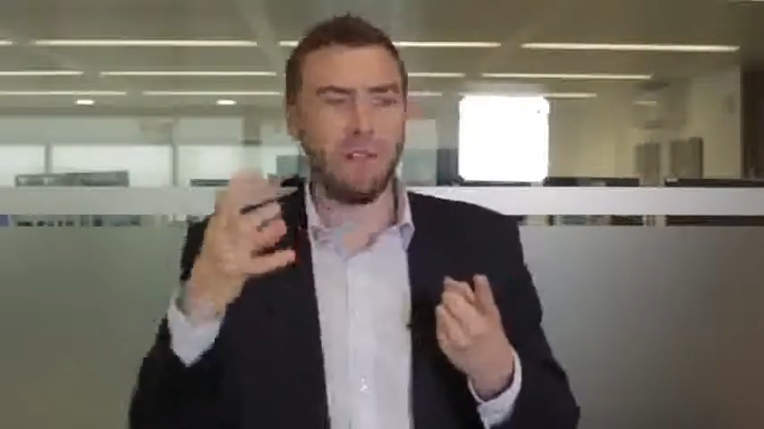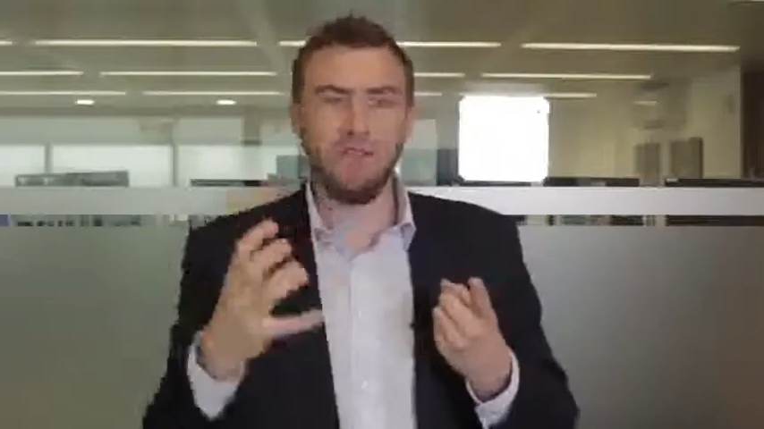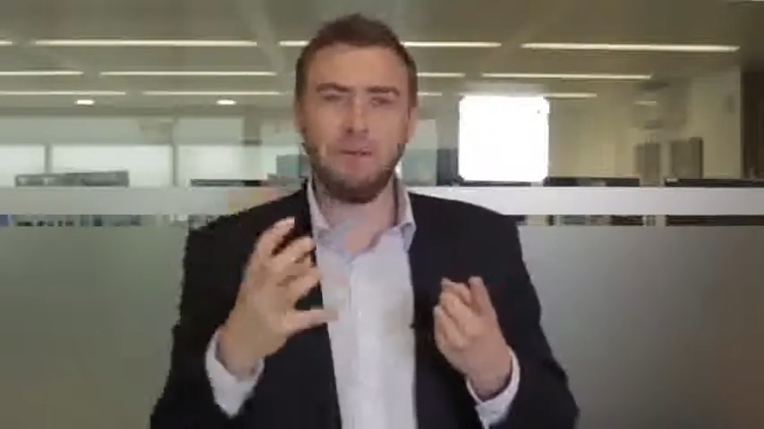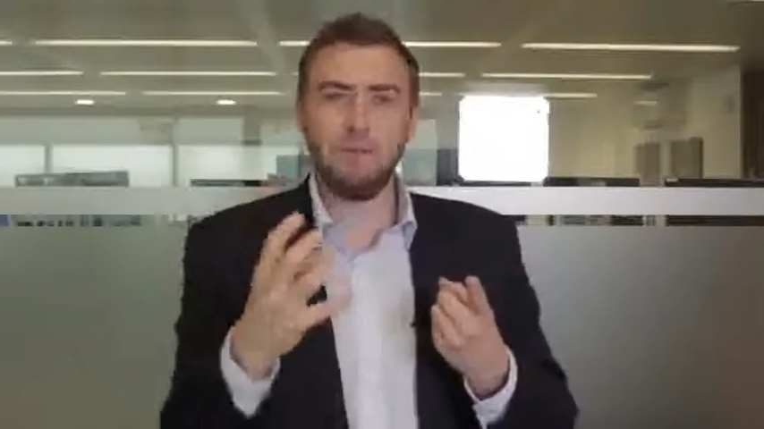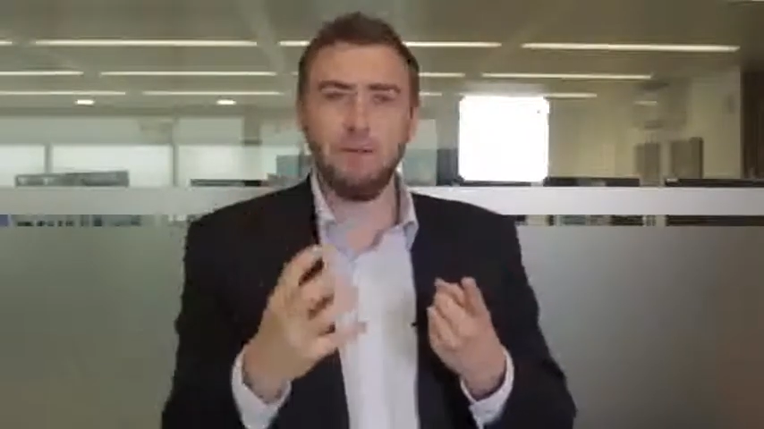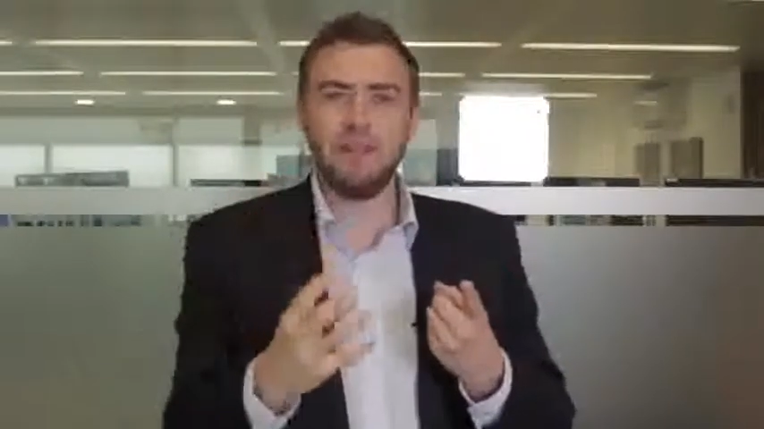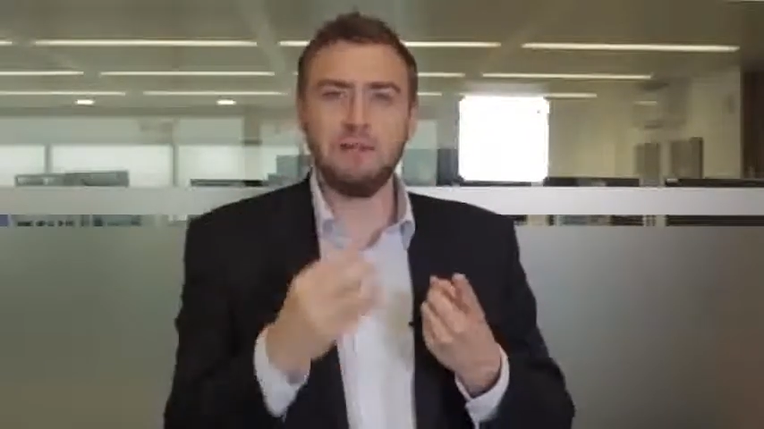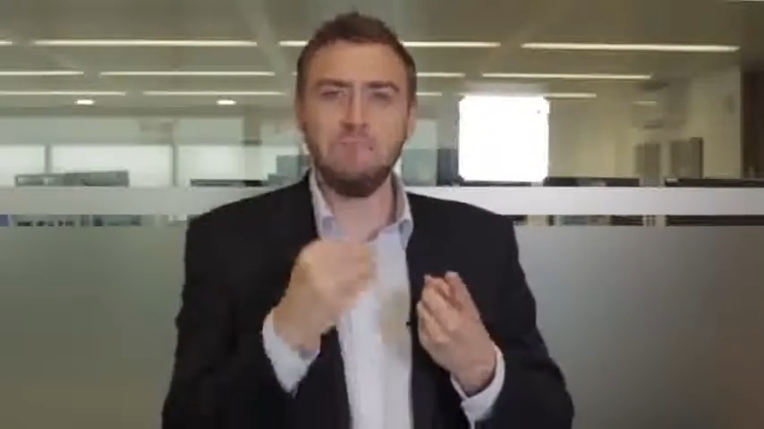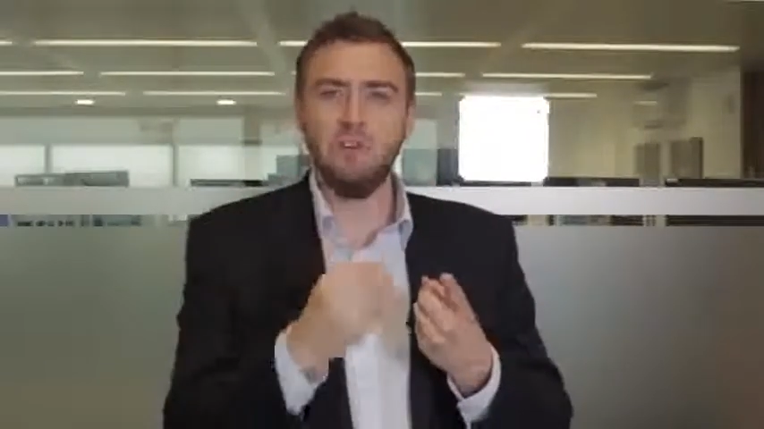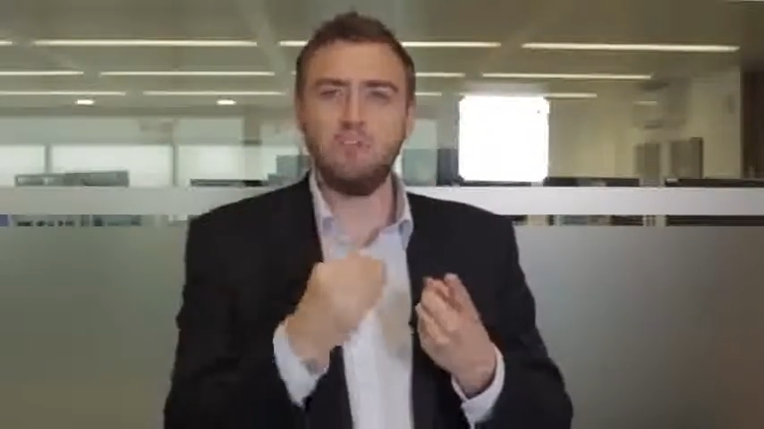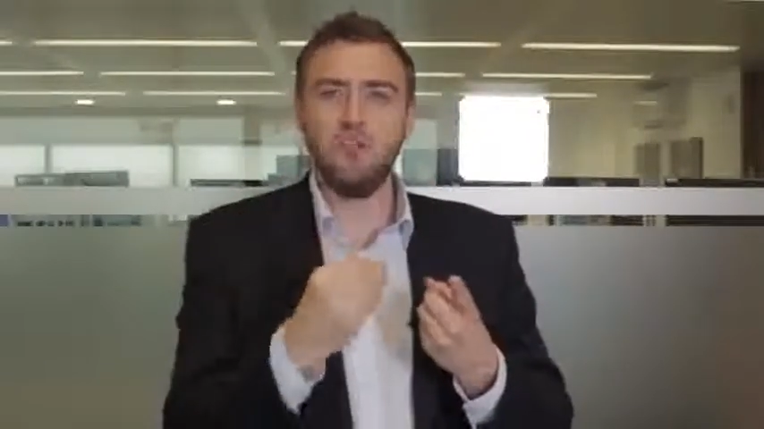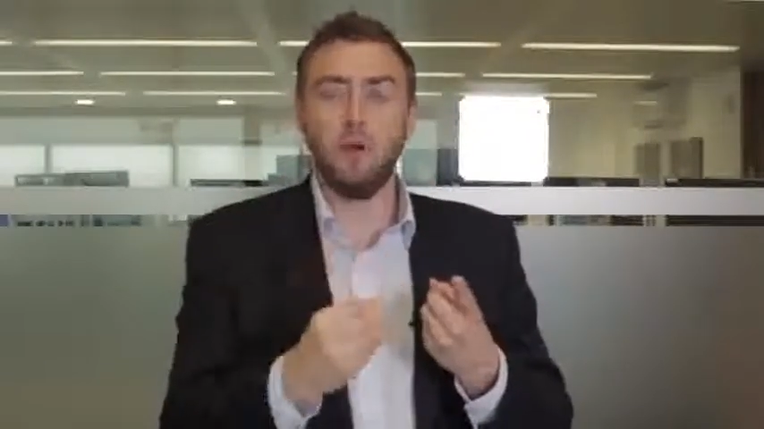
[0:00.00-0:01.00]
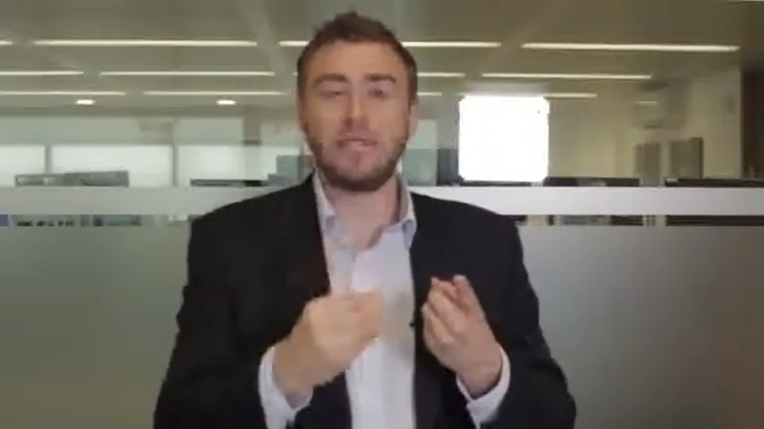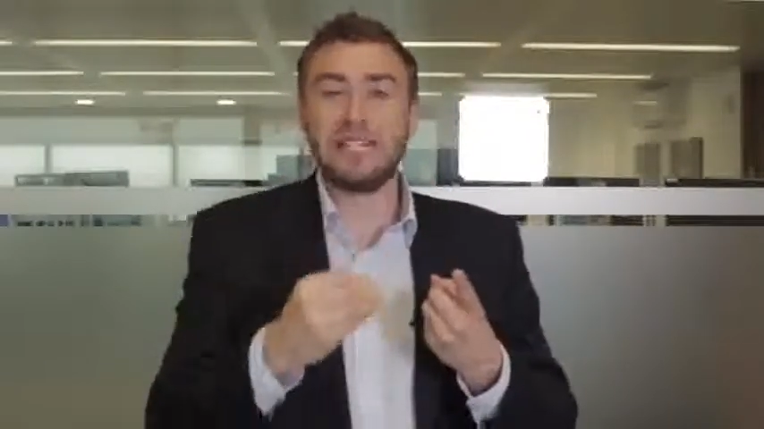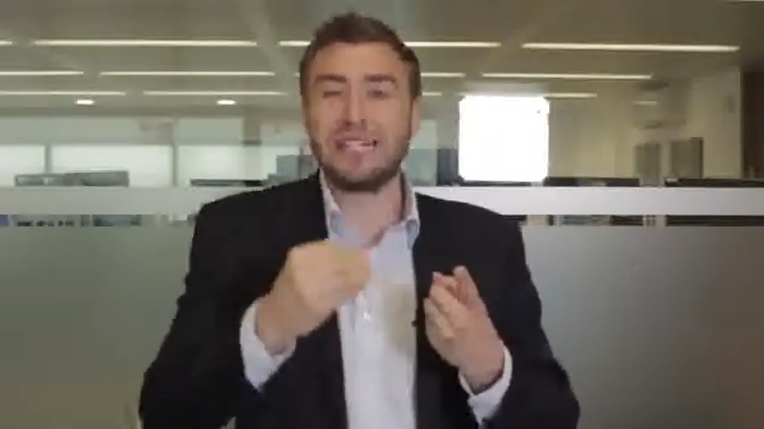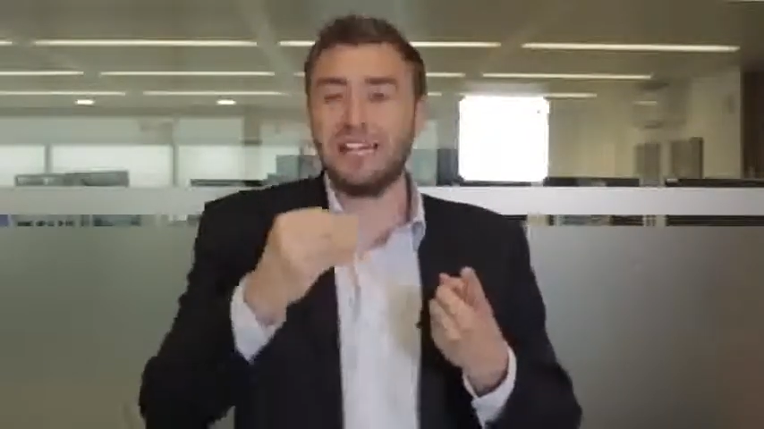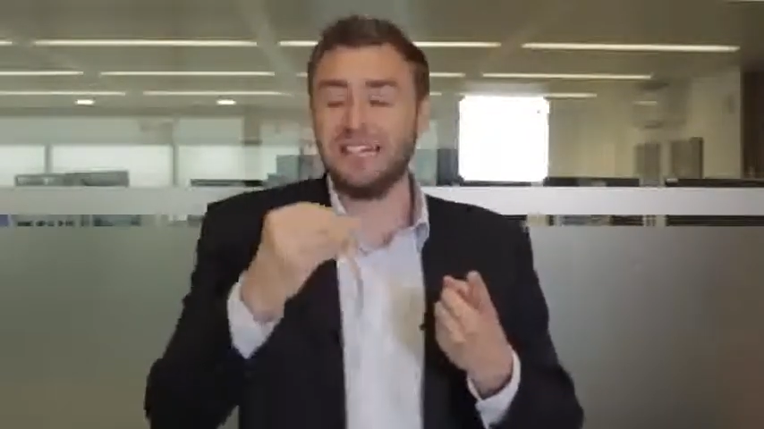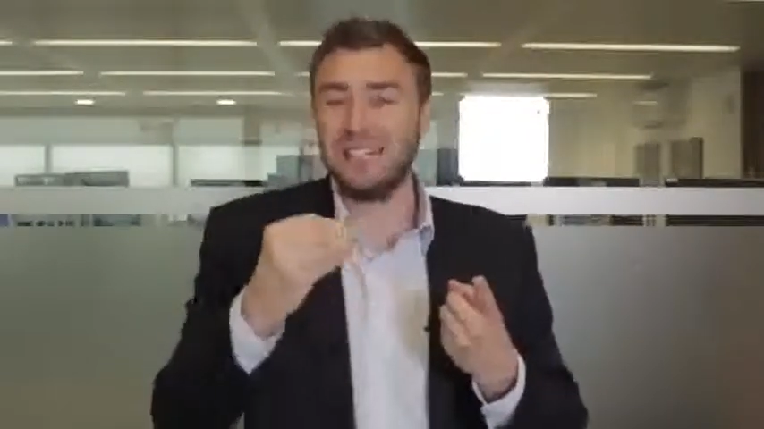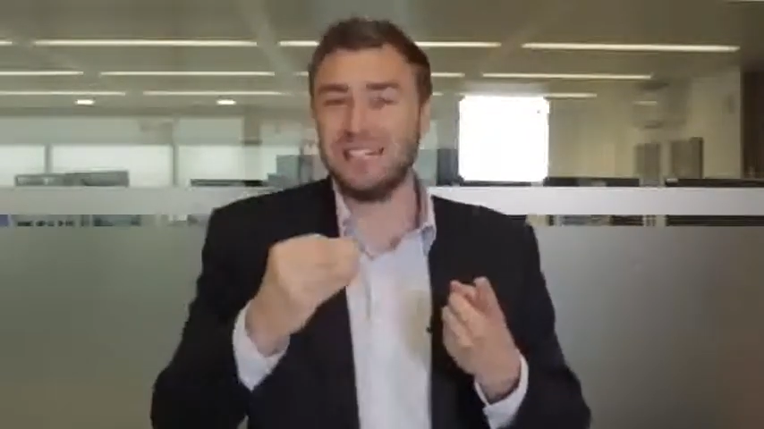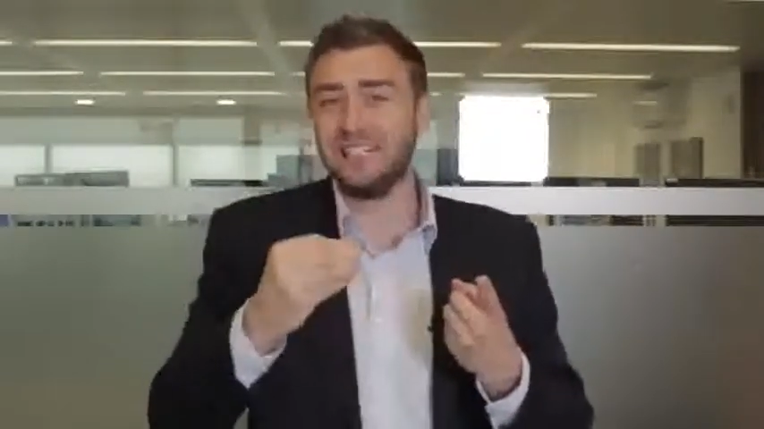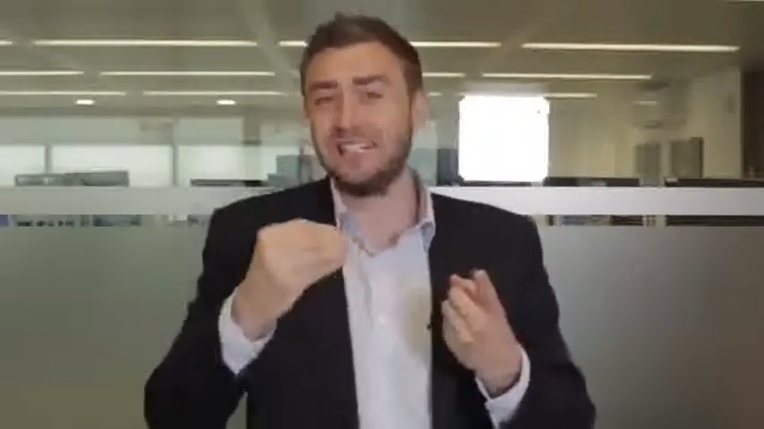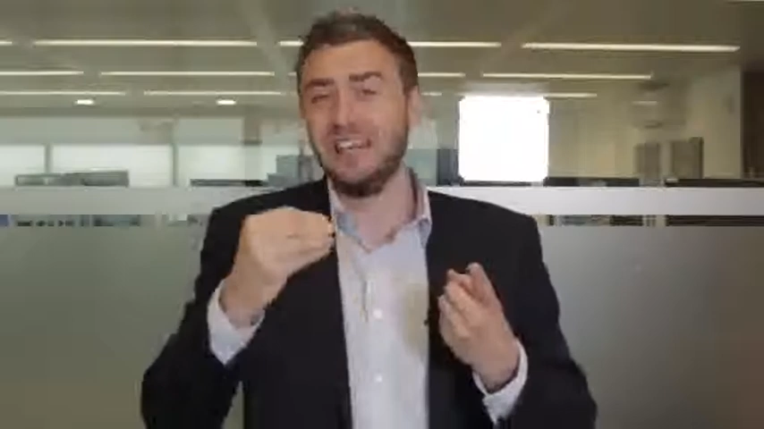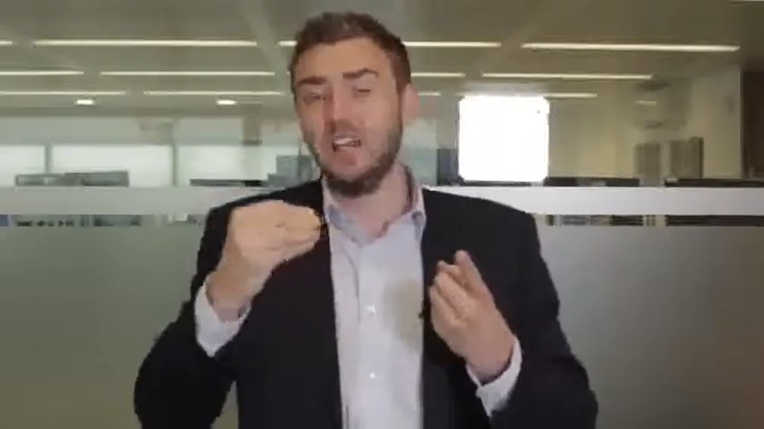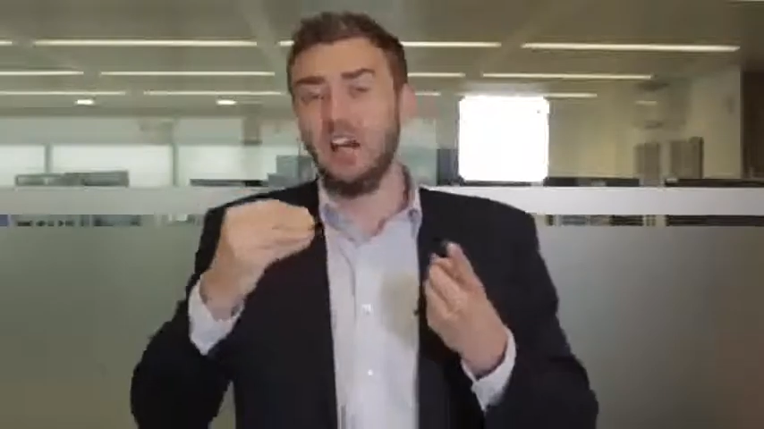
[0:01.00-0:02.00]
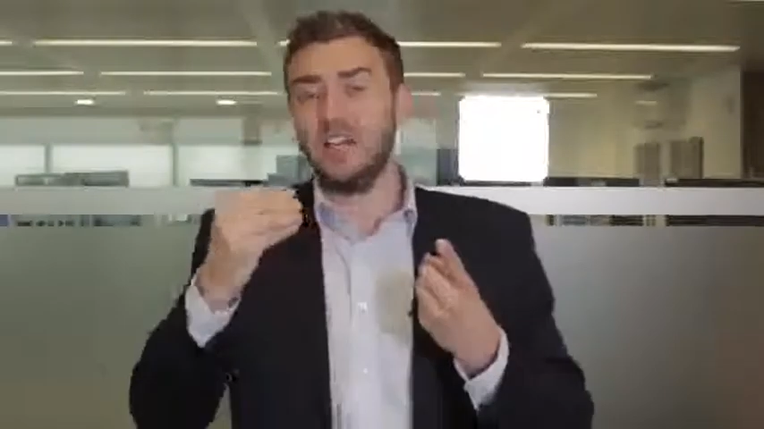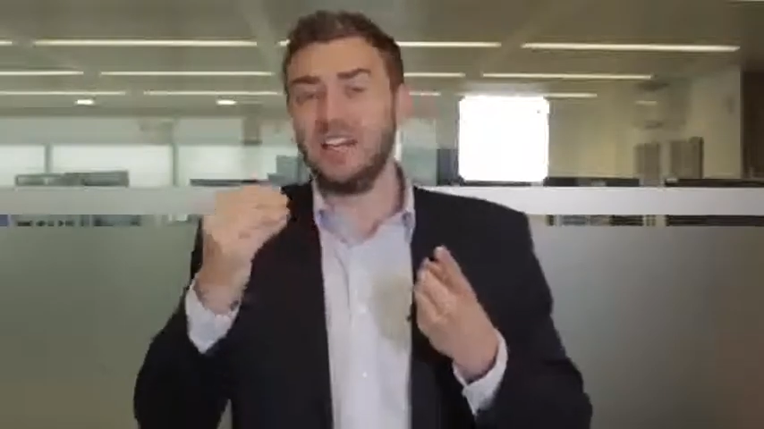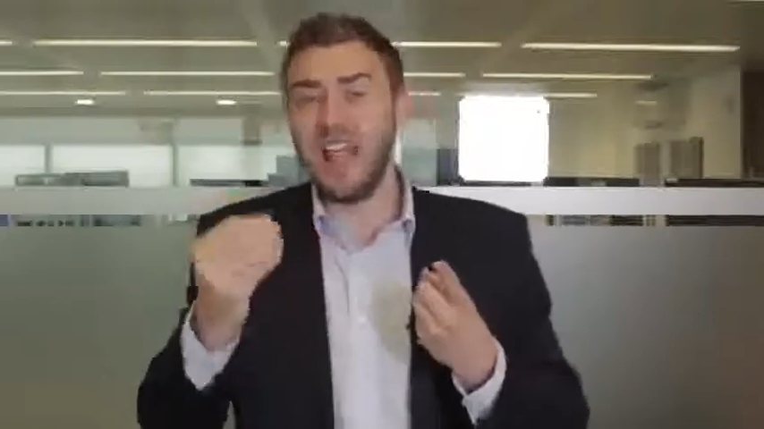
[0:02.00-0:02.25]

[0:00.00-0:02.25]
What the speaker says: Have they been implementing monetary policies that are considered